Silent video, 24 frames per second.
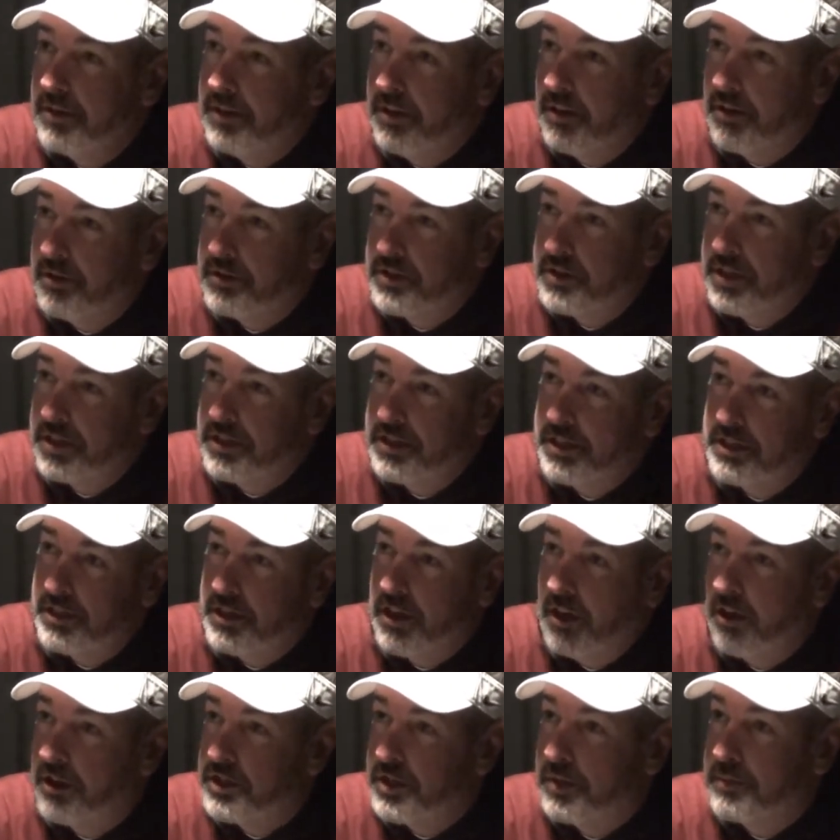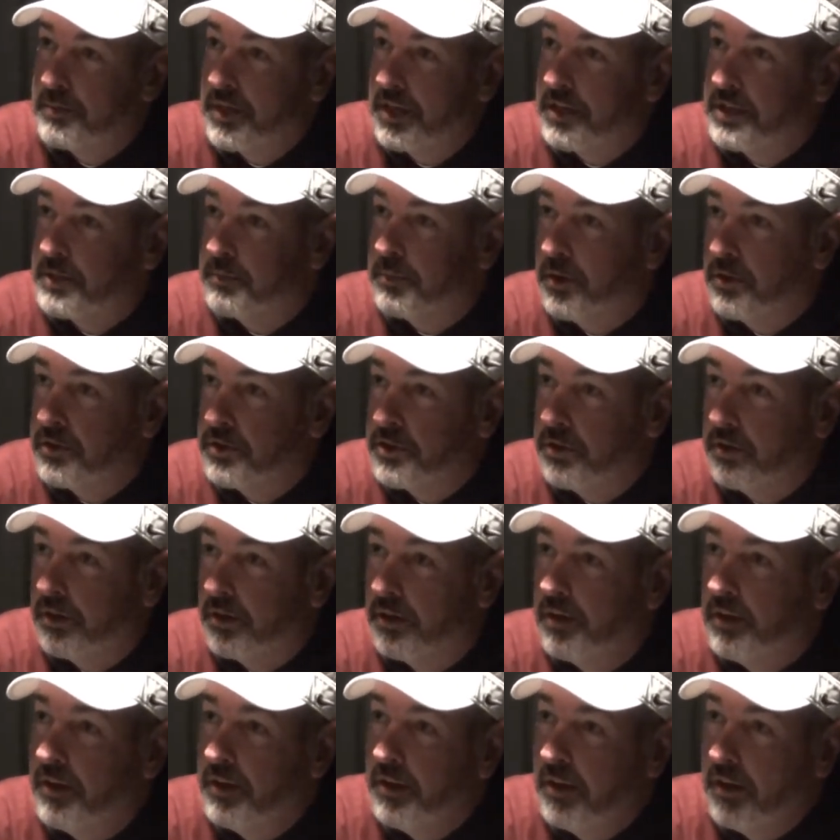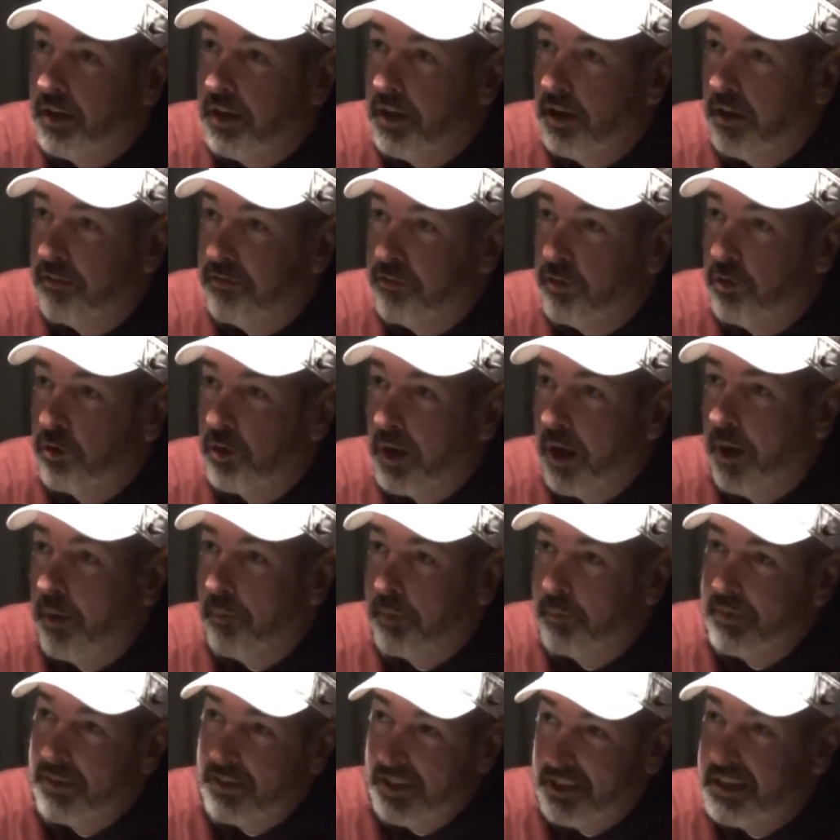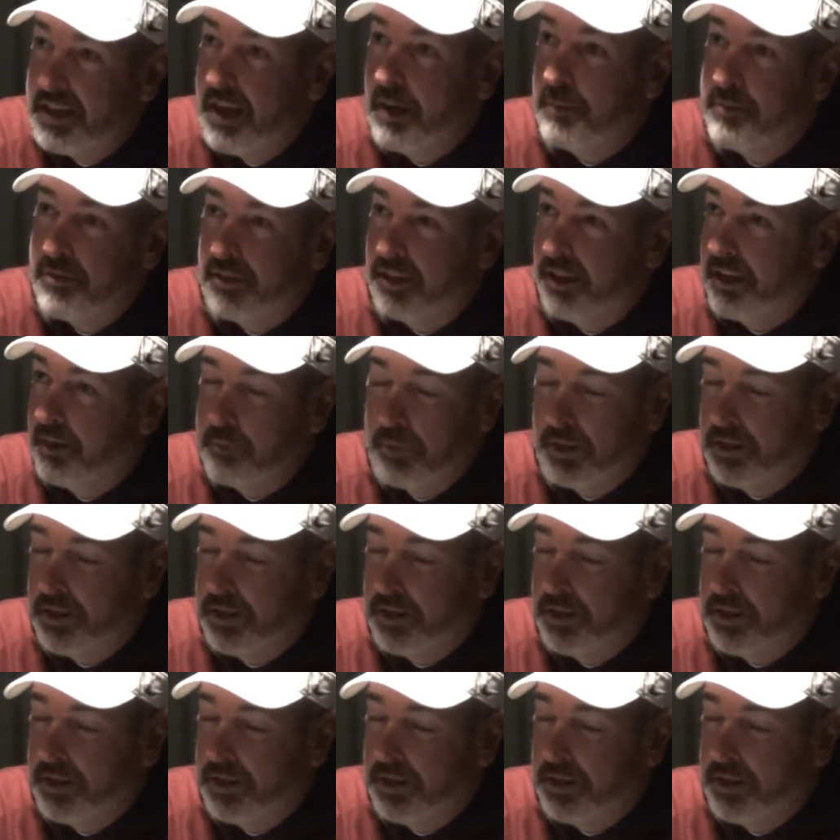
you know 60 scholarships as opposed to you know full complement, the depth thing.